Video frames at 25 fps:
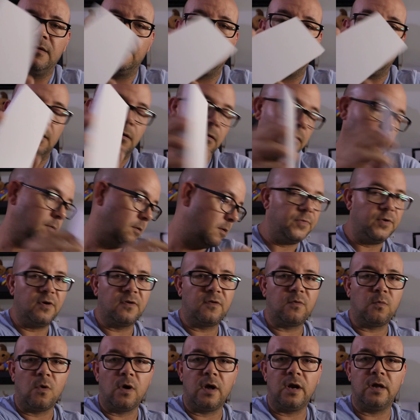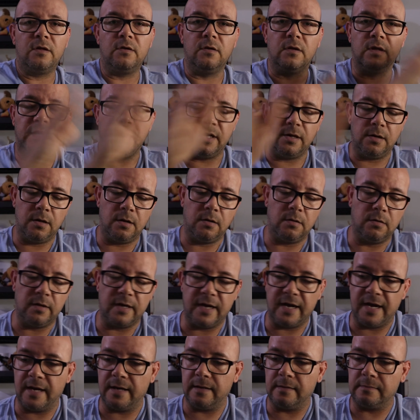So just wanted to let you know
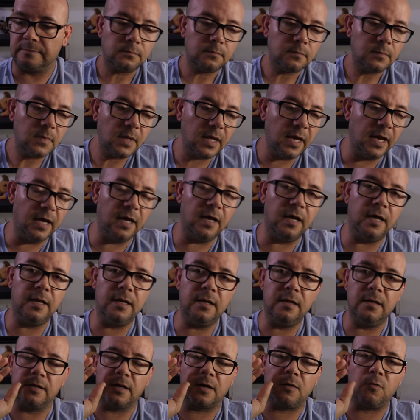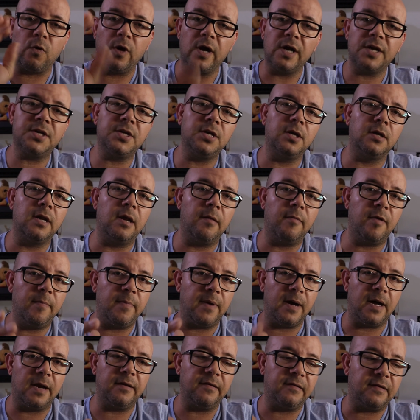that. And the question
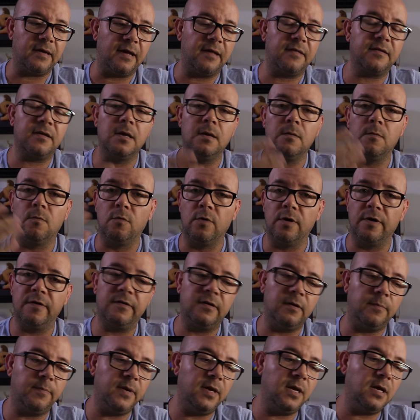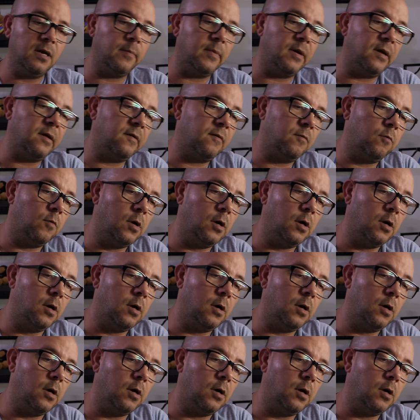everybody's asking, where's the B M S?